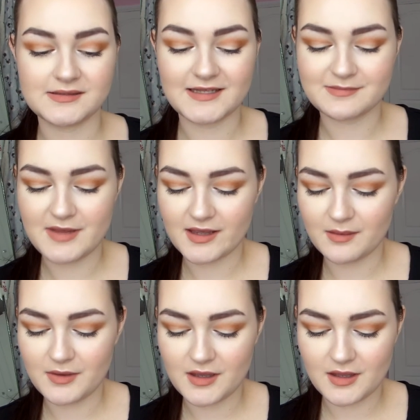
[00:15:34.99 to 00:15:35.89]
It's making
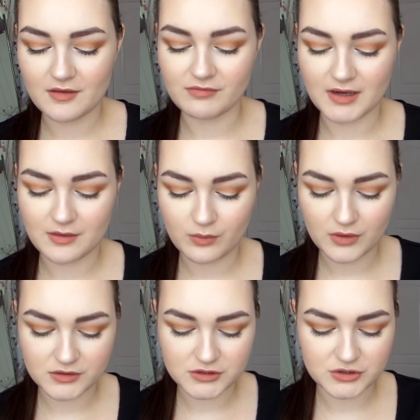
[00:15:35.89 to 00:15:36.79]
me really
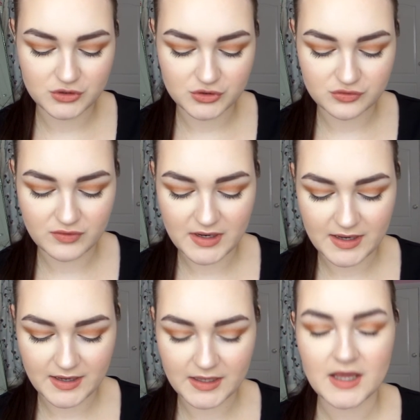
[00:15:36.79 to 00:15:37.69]
want to
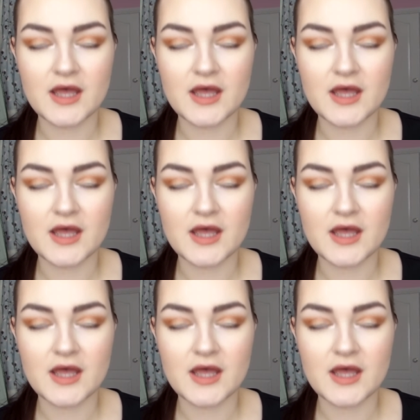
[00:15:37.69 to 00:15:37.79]
try